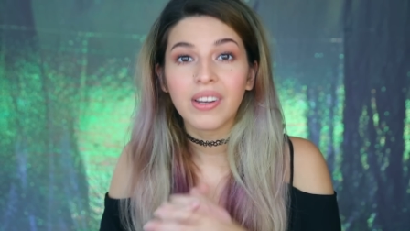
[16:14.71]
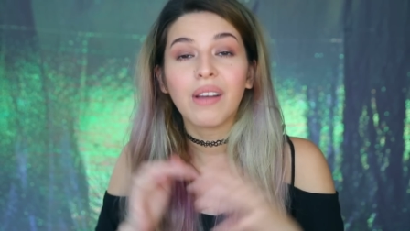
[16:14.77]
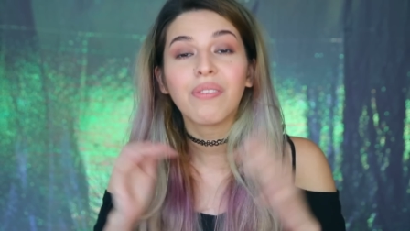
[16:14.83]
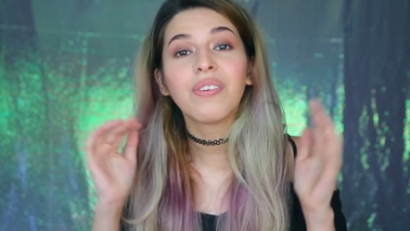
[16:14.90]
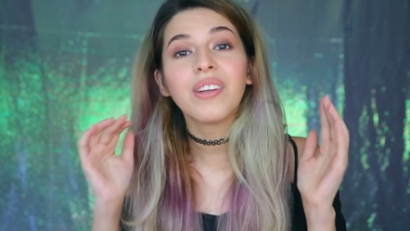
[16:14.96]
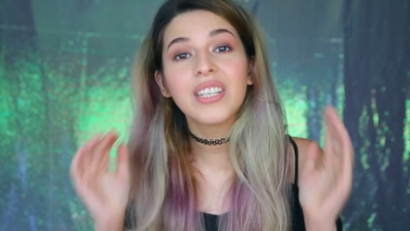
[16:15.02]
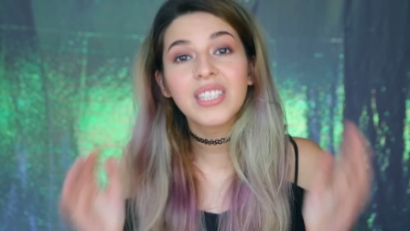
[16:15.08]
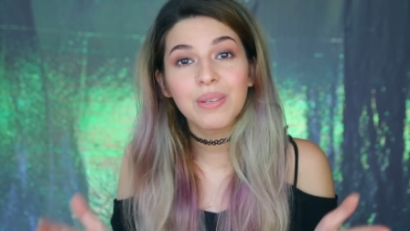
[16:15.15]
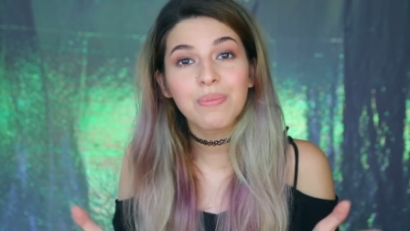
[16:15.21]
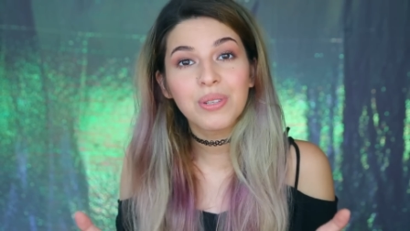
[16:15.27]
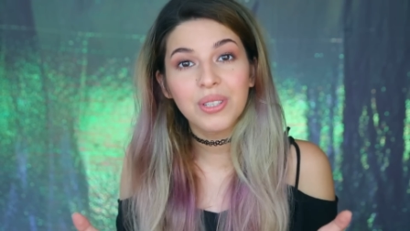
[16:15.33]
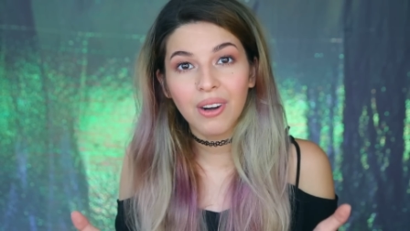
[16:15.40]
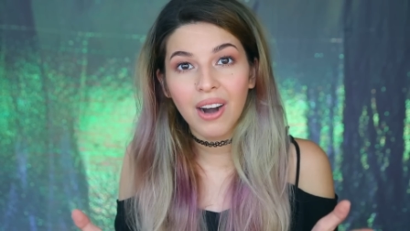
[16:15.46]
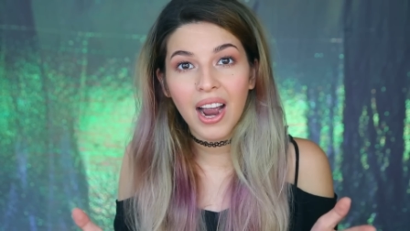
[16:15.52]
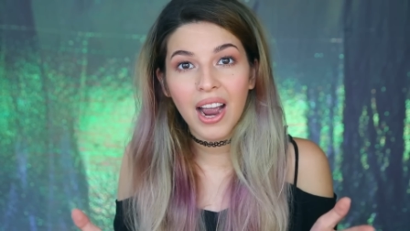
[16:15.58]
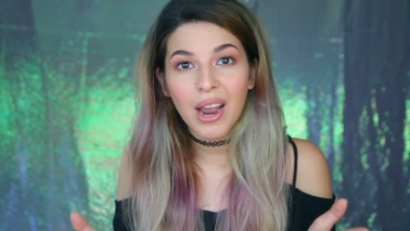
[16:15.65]
Definitely
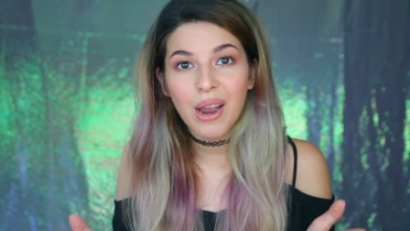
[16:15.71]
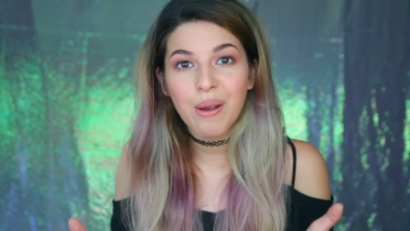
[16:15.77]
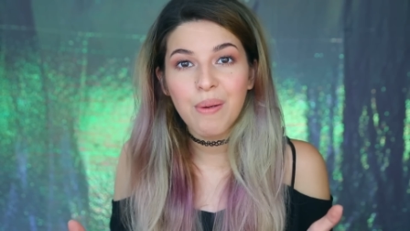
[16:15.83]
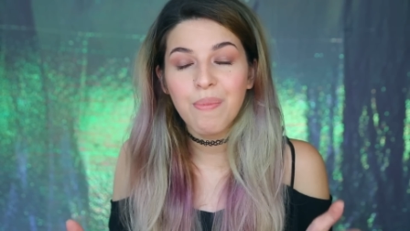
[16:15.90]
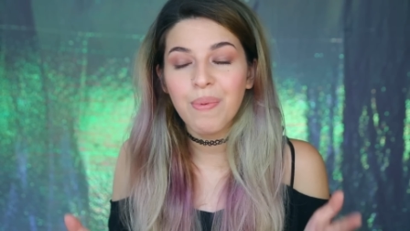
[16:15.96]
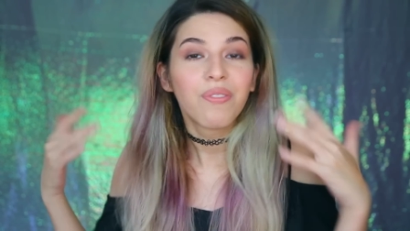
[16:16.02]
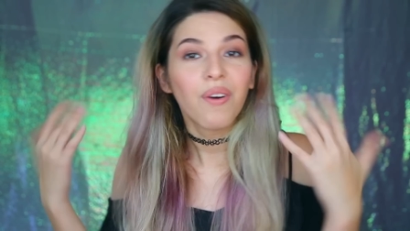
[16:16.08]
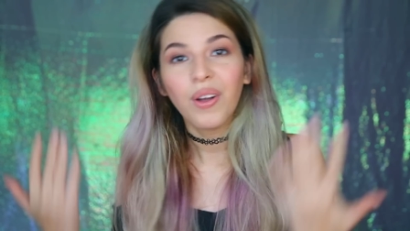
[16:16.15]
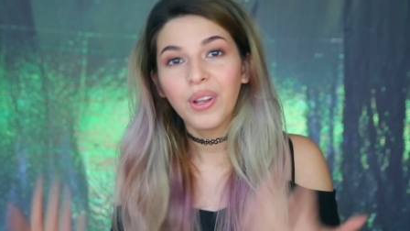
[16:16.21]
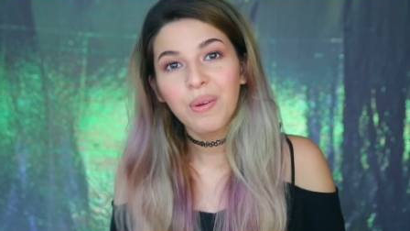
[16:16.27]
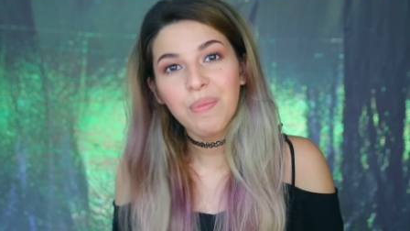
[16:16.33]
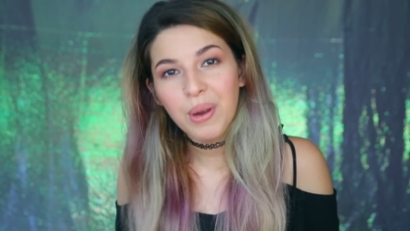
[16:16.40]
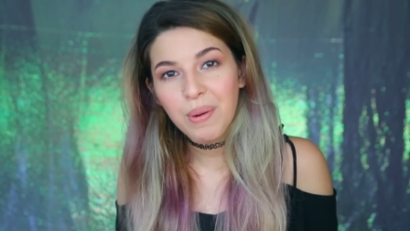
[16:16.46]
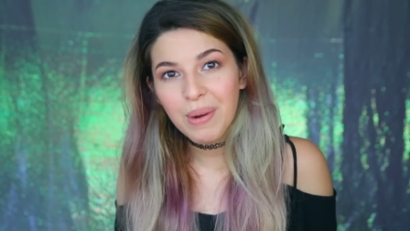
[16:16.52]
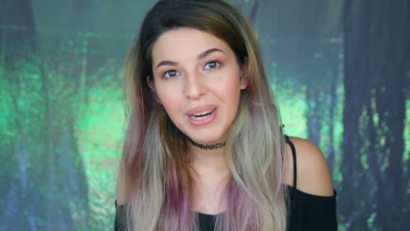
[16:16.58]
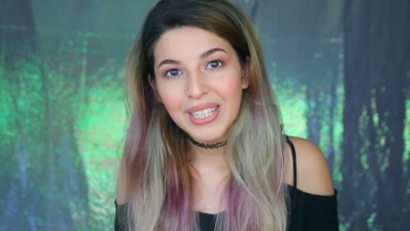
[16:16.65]
subscribe, follow
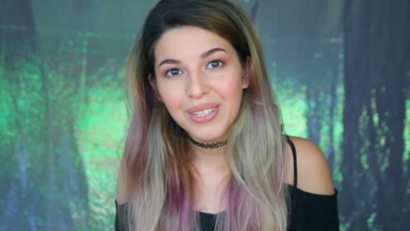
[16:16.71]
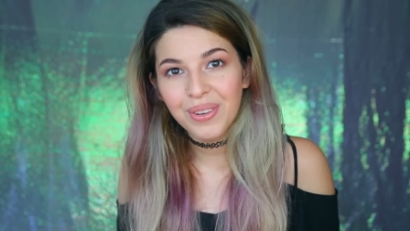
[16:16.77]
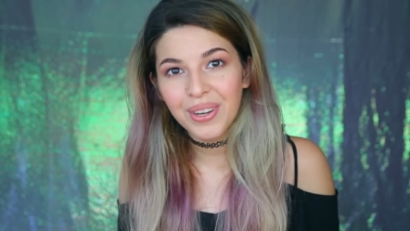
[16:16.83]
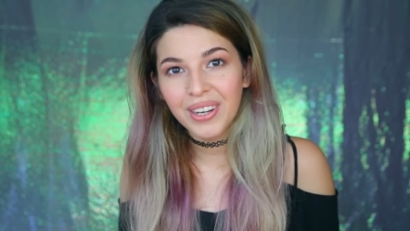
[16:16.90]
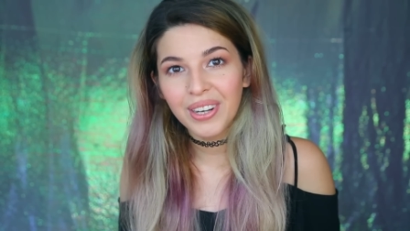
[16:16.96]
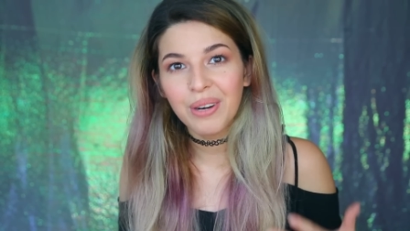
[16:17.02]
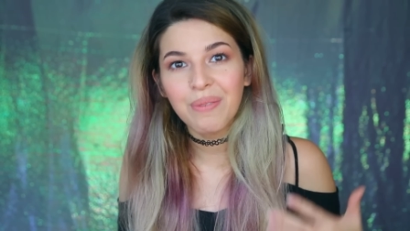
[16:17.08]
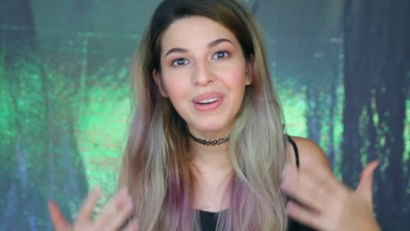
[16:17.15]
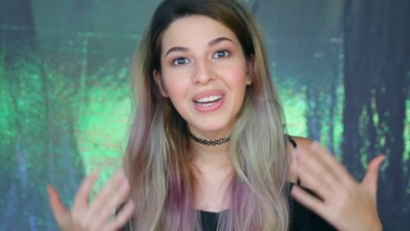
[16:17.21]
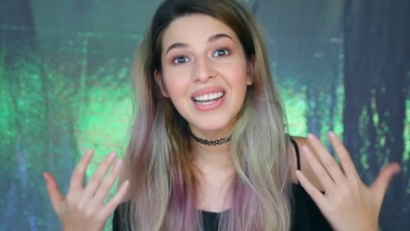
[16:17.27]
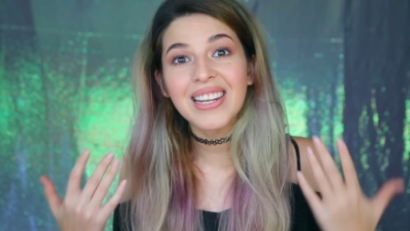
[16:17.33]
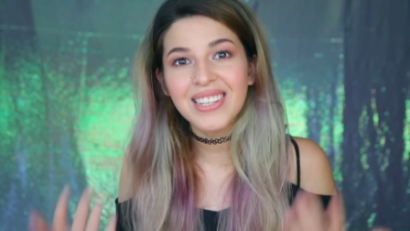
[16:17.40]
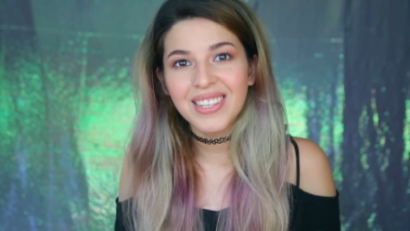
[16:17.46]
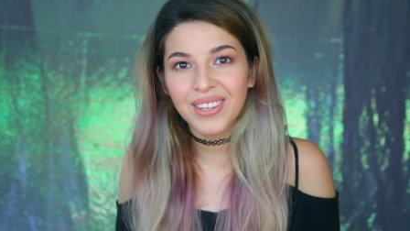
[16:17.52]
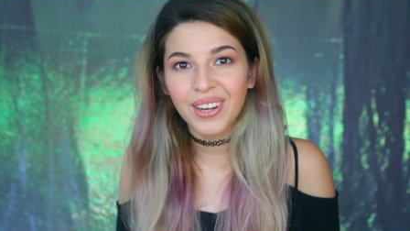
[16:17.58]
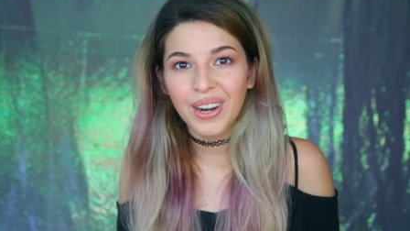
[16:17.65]
me on my Twitter, on my
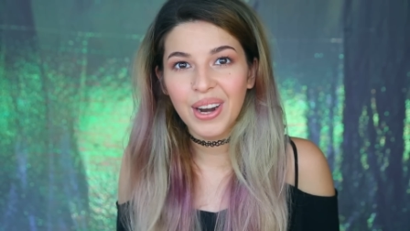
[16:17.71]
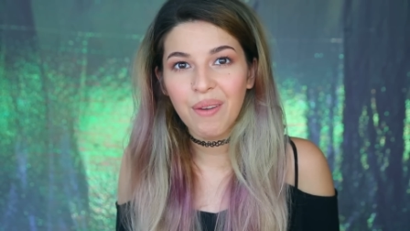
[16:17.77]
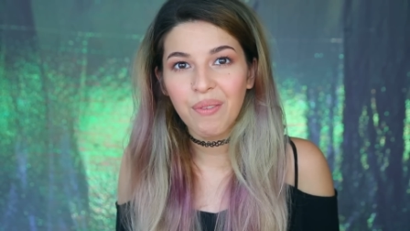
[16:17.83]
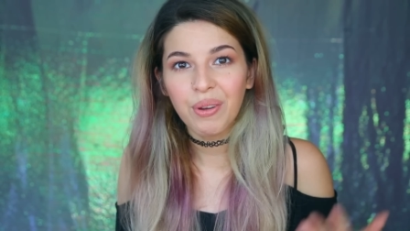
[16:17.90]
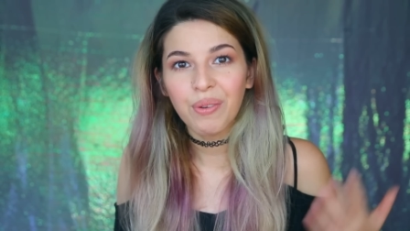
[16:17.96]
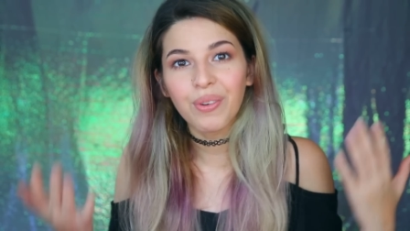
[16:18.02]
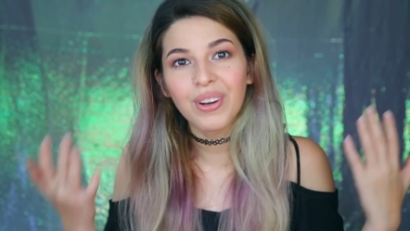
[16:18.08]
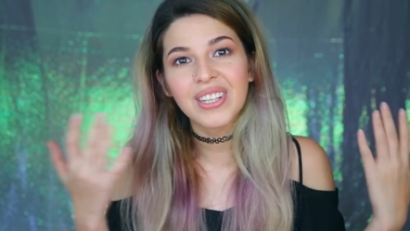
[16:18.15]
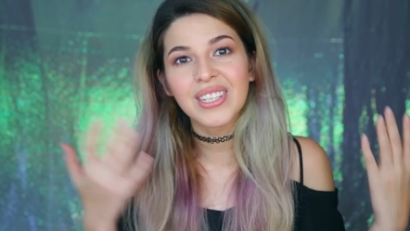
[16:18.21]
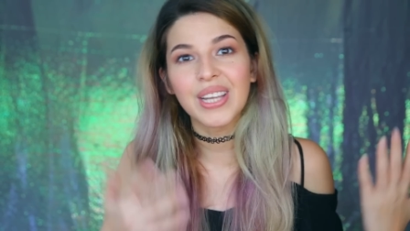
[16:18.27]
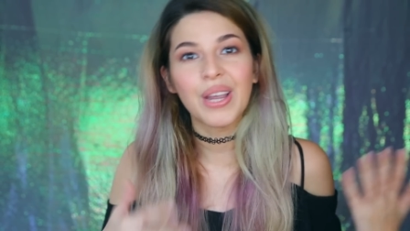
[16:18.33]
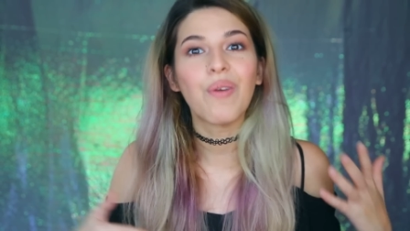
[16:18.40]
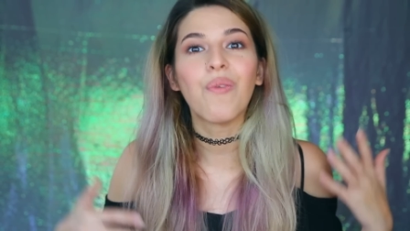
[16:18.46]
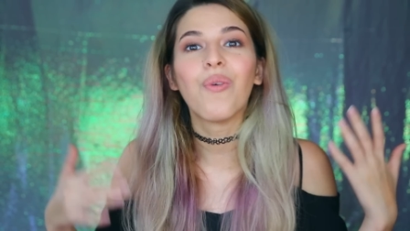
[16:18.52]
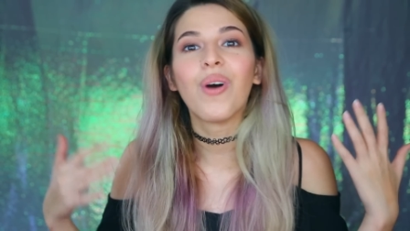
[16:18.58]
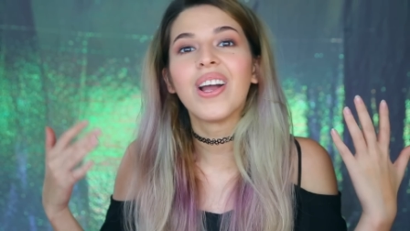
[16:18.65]
Instagram if you want to
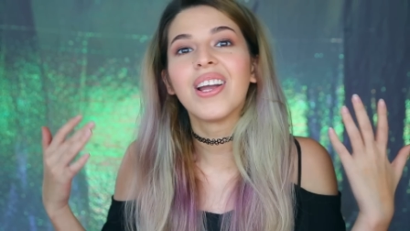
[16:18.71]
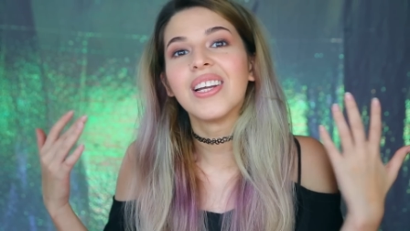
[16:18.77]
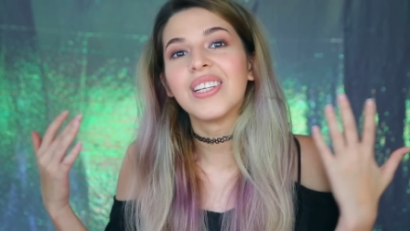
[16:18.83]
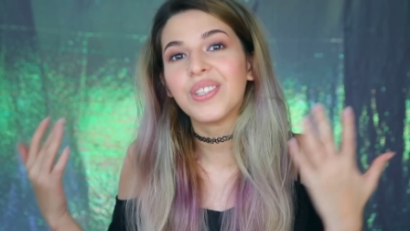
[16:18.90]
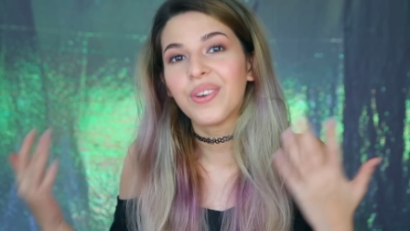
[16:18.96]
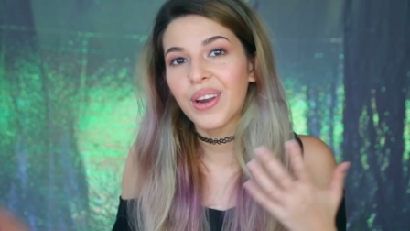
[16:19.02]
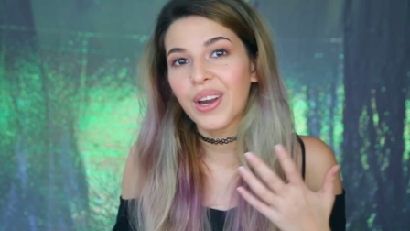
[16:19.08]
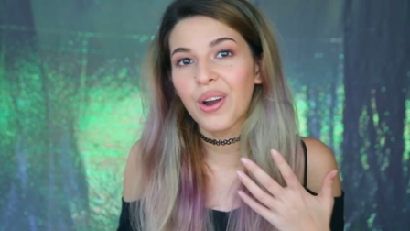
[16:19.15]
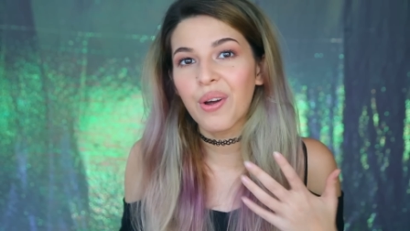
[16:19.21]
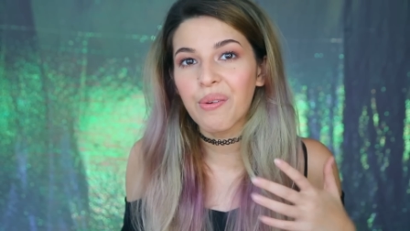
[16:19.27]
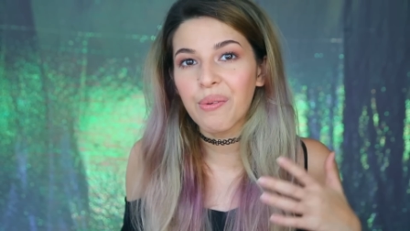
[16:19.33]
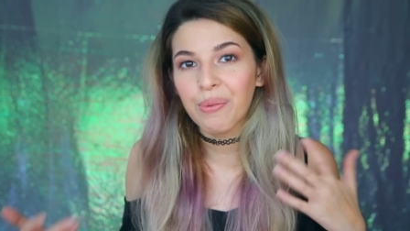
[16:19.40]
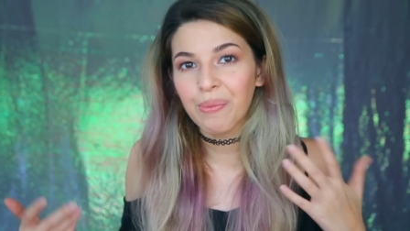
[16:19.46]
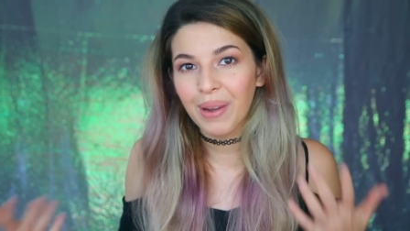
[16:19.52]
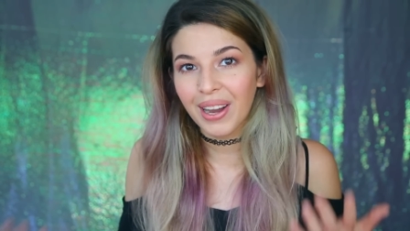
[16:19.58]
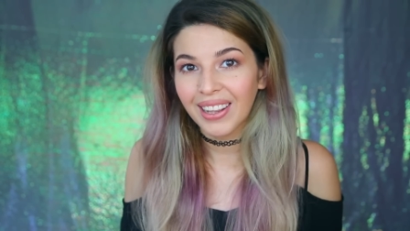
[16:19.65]
see what is going on
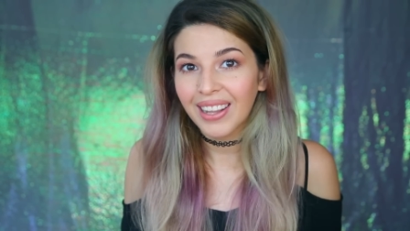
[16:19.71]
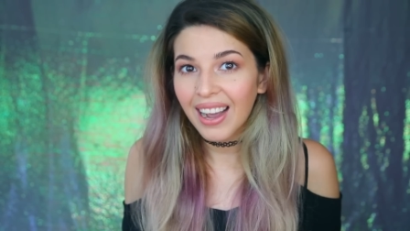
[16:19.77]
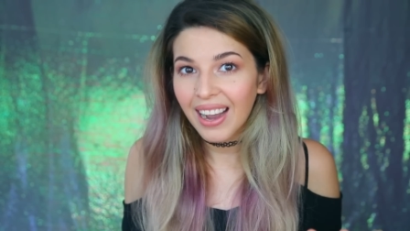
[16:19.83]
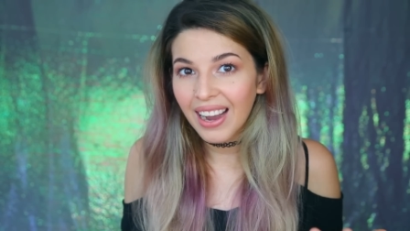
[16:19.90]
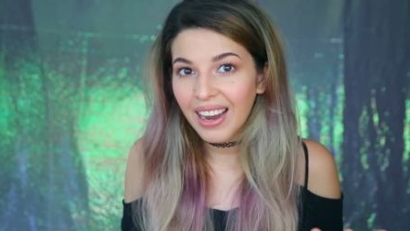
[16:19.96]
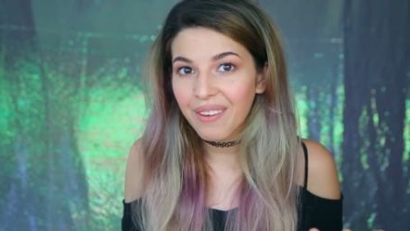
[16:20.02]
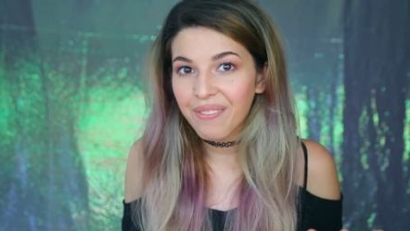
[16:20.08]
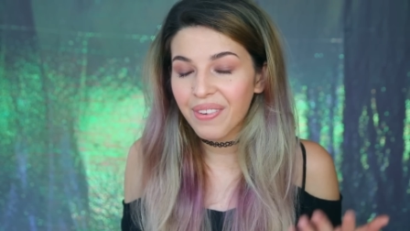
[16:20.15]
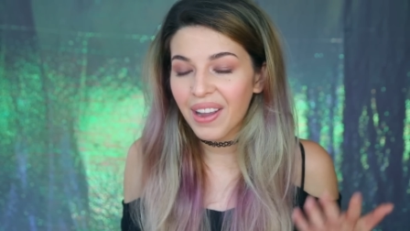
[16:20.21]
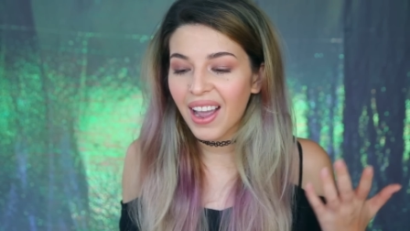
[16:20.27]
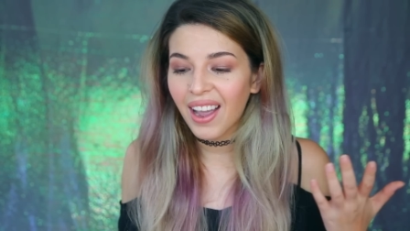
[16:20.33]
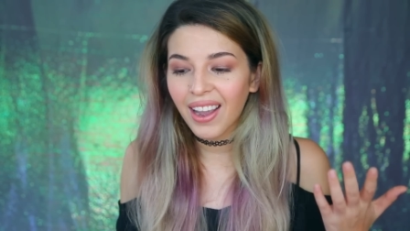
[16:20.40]
with my life.